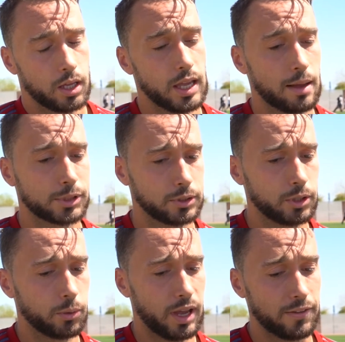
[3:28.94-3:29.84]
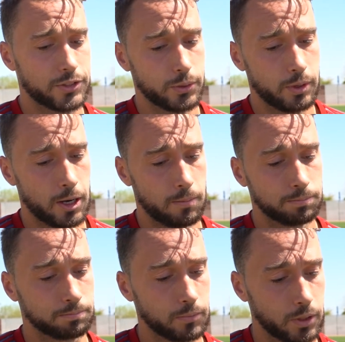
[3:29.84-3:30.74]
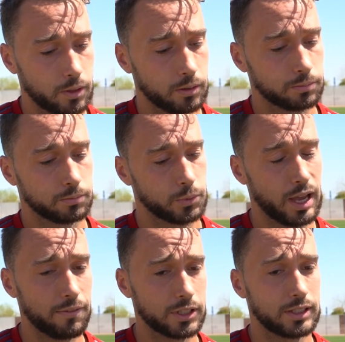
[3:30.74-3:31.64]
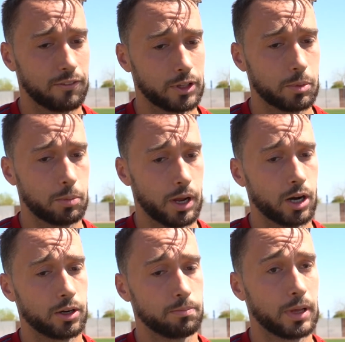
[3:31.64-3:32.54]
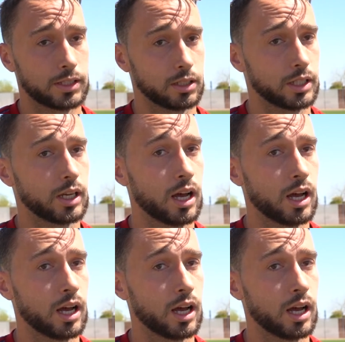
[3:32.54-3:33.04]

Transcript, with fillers: Yeah, absolutely. We have to. Um, we have to definitely be prepared mentally.